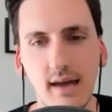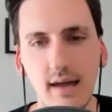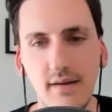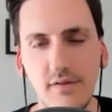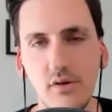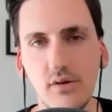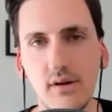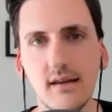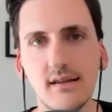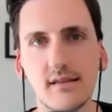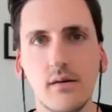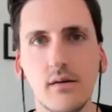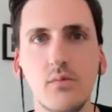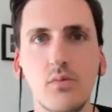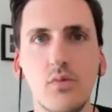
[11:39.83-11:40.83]
If you get
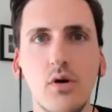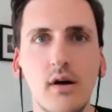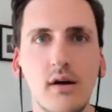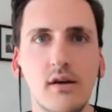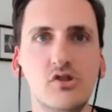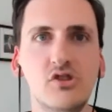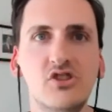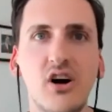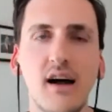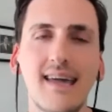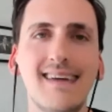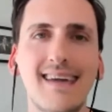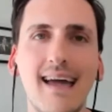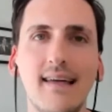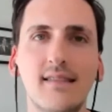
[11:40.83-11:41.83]
some
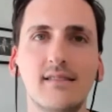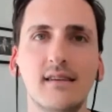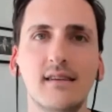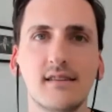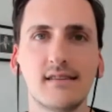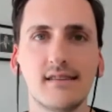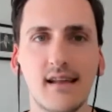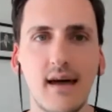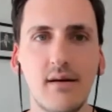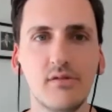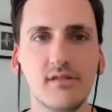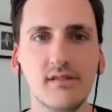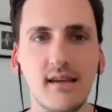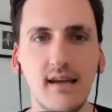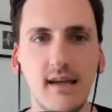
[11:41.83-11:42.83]
gigantic
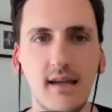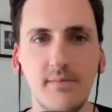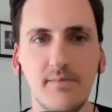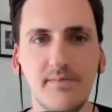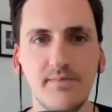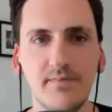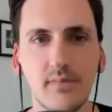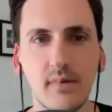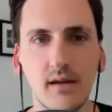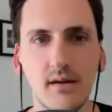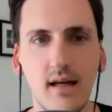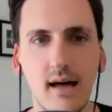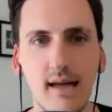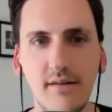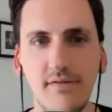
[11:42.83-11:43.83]
celebrity,
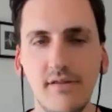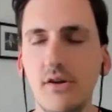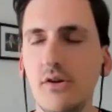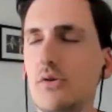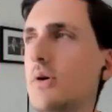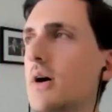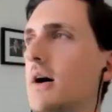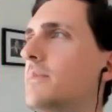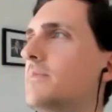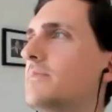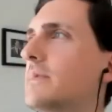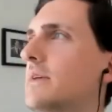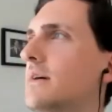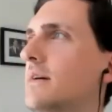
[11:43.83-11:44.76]
like if you, um,